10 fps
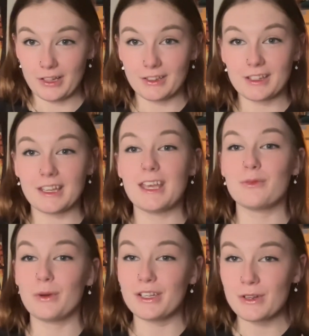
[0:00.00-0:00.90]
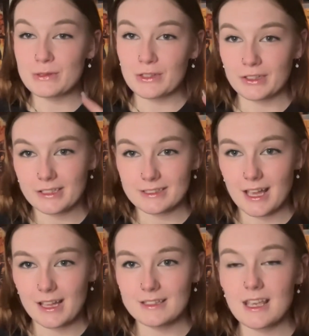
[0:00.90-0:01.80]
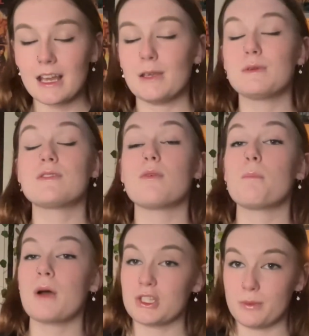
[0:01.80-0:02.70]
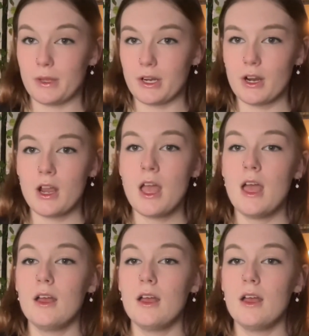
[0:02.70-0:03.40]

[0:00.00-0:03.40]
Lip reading: It looked like he had windows on his sides, and he was much bigger.